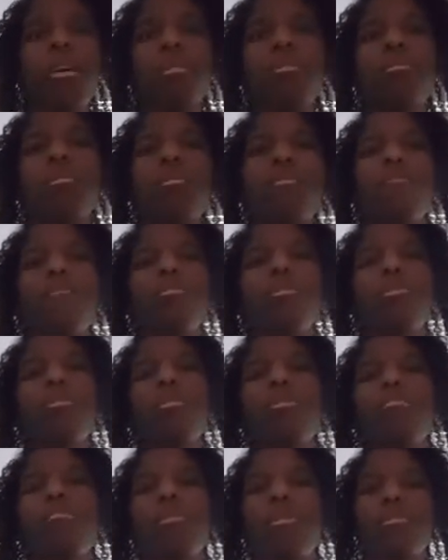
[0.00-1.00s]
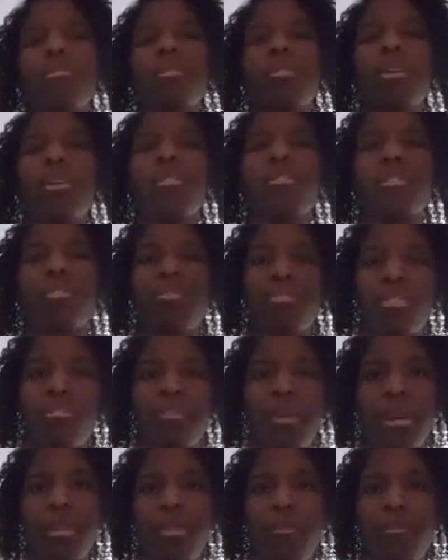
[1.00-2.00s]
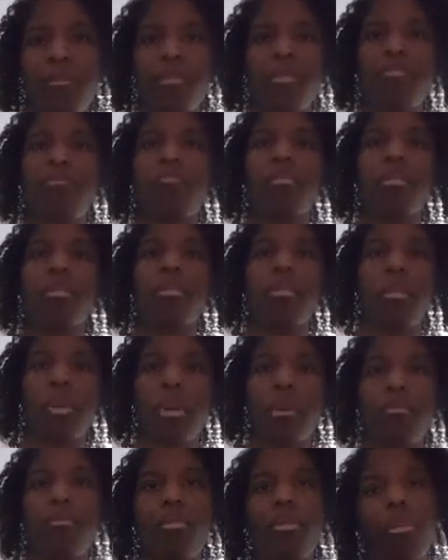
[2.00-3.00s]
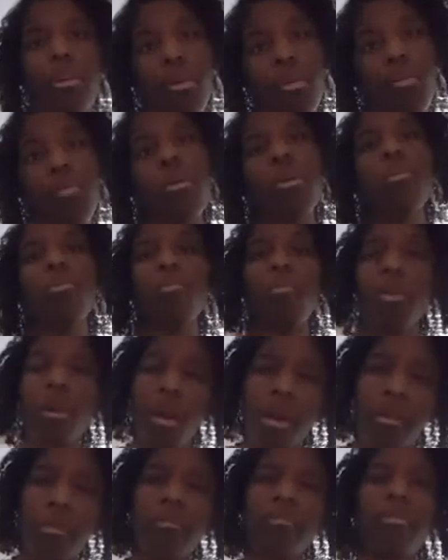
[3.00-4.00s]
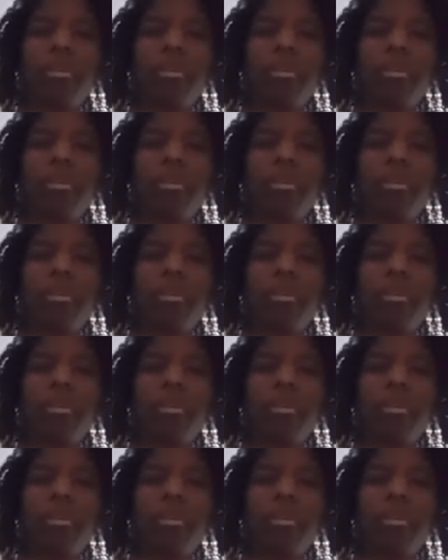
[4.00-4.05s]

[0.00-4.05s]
So if you're a person that's introspective and you've been looking more inward, well,